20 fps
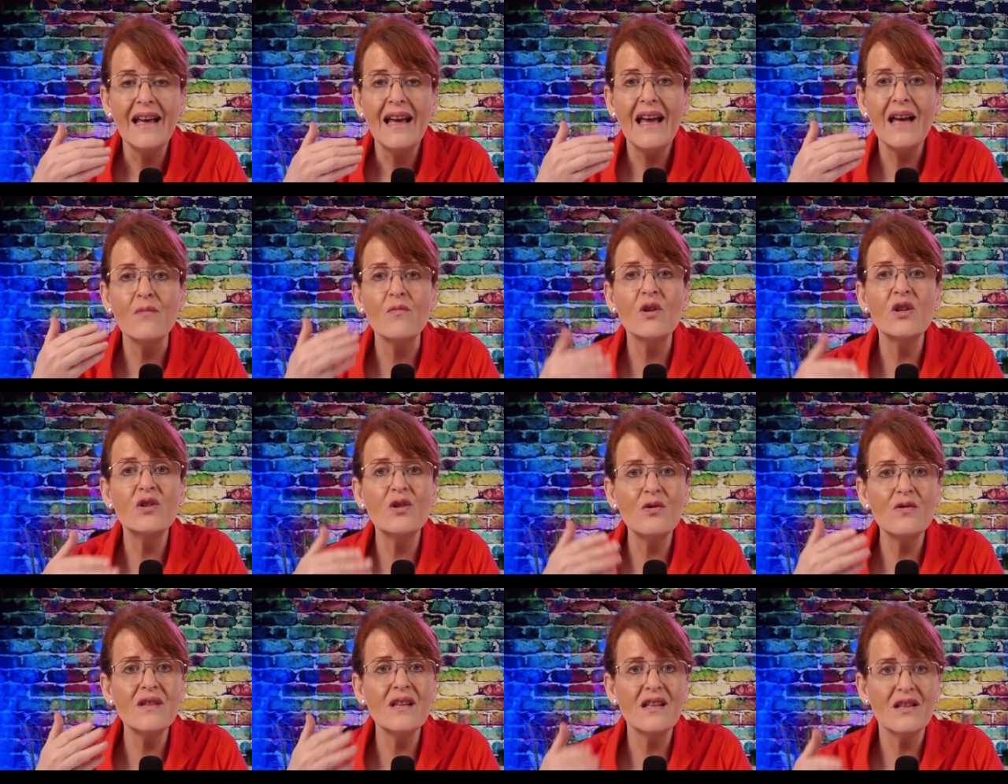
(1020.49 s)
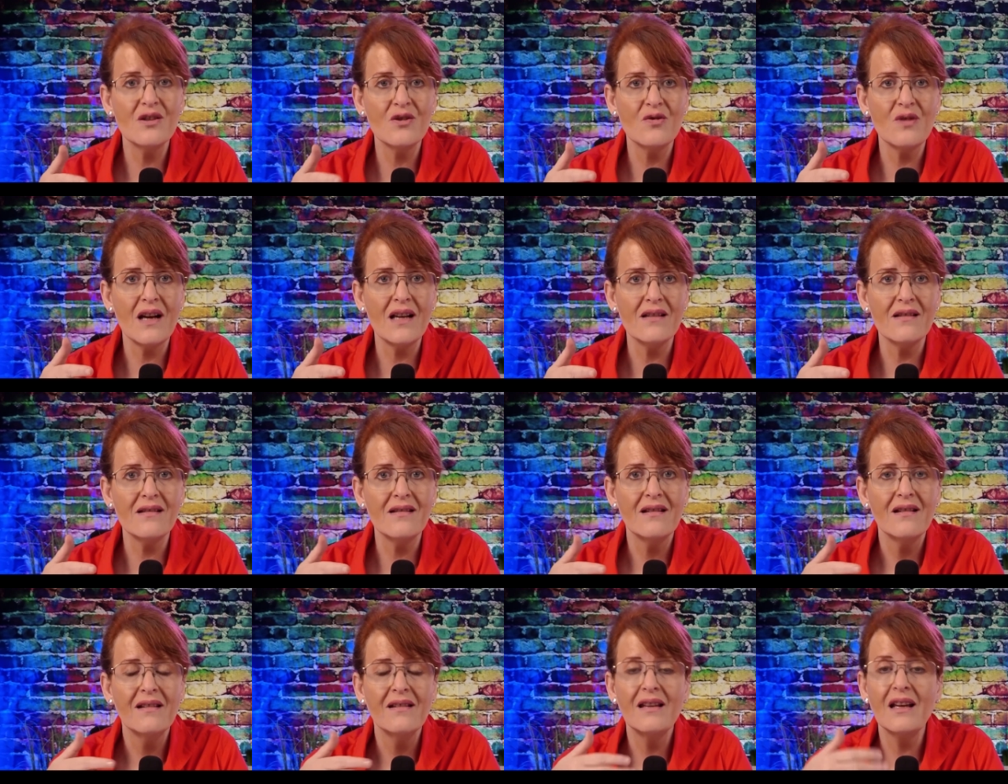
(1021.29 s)
and reducing stress
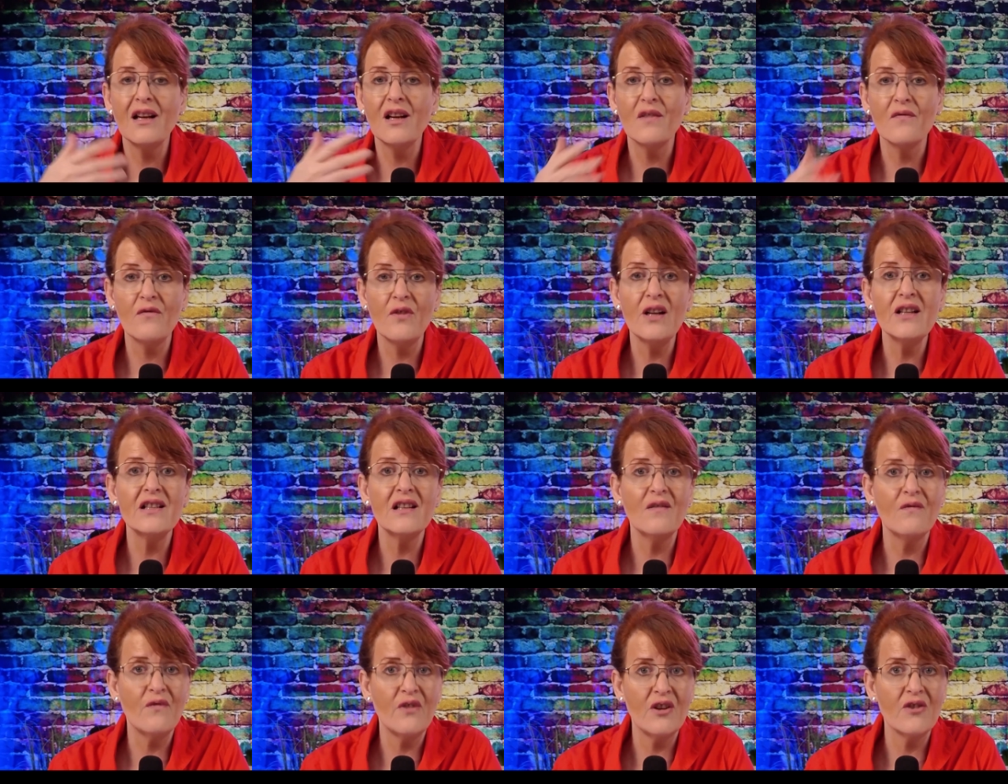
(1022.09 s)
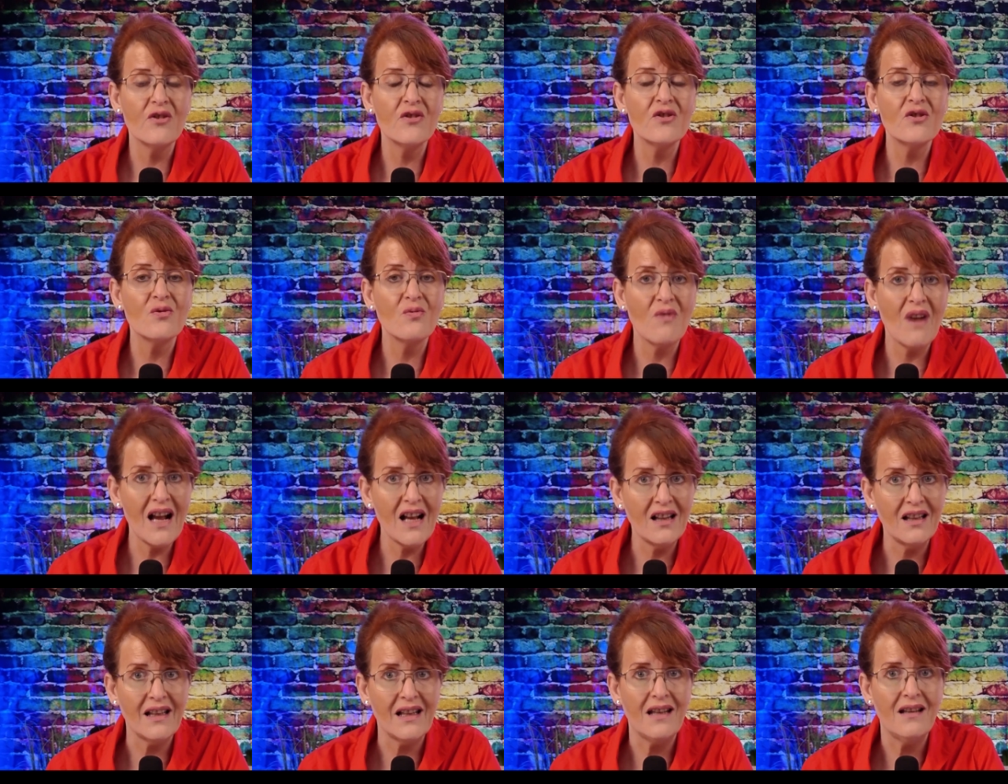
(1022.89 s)
than confronting fears
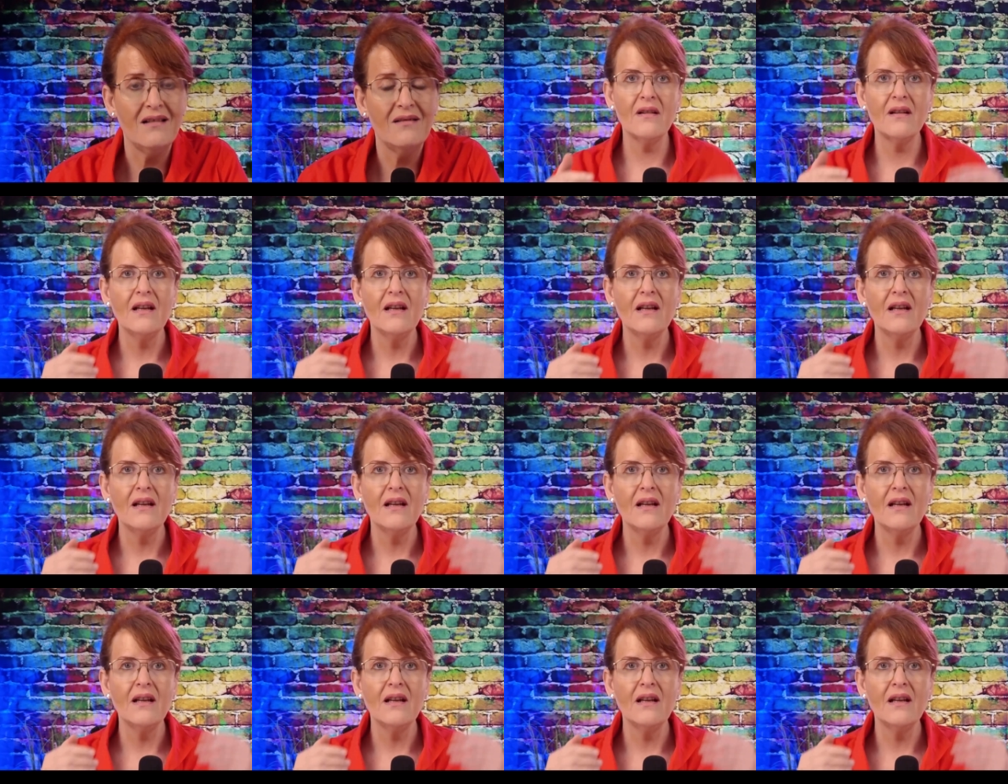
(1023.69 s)
directly.